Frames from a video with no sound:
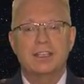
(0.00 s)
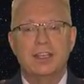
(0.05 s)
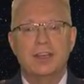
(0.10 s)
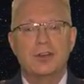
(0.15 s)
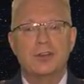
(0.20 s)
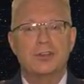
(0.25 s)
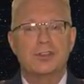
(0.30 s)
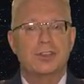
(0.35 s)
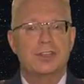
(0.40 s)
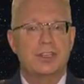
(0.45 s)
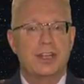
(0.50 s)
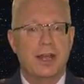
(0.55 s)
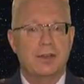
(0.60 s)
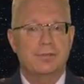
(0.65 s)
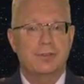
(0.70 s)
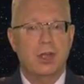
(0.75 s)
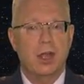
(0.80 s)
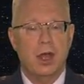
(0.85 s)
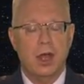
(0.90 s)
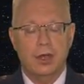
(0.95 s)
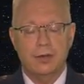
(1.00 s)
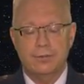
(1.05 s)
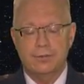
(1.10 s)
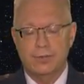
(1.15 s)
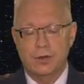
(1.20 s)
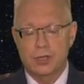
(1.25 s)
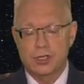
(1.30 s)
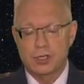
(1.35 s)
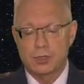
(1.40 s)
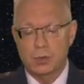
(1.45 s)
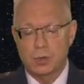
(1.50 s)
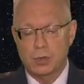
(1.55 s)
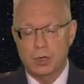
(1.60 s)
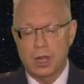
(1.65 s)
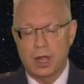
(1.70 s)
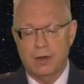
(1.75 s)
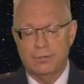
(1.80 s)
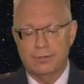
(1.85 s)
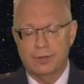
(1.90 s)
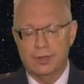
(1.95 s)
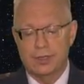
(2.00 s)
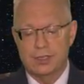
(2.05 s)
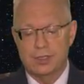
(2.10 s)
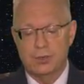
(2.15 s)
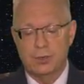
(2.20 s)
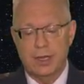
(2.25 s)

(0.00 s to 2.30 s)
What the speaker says: year's DEF CON virtual conference,